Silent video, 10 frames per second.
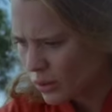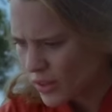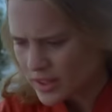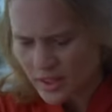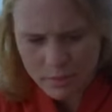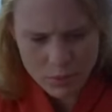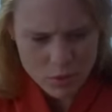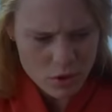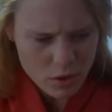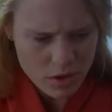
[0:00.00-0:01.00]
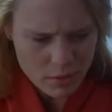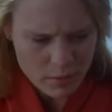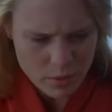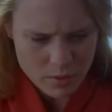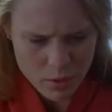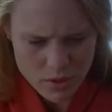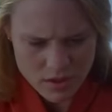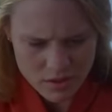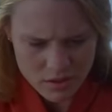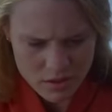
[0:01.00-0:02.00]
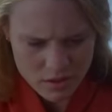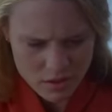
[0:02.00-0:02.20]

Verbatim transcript: All that time it was your cup that was poisoned.